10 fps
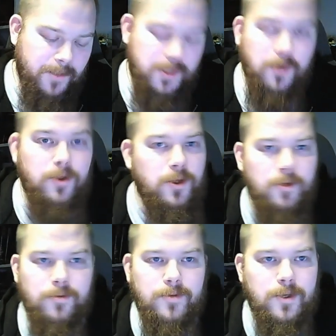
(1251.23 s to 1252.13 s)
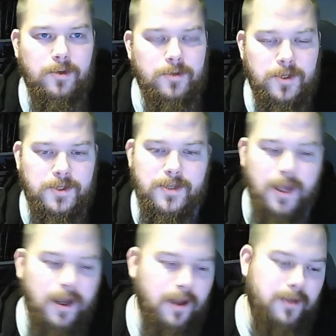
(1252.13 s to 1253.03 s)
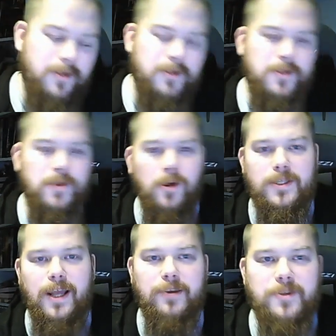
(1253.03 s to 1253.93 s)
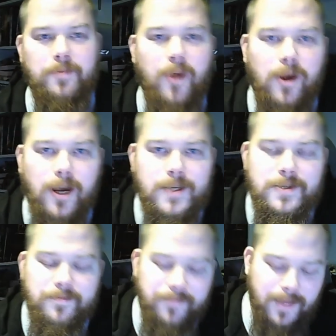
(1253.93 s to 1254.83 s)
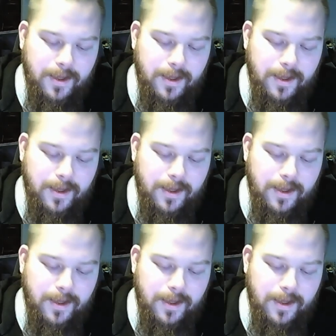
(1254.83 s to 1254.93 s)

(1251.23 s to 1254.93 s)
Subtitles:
But you just knocked it out of the park, guys.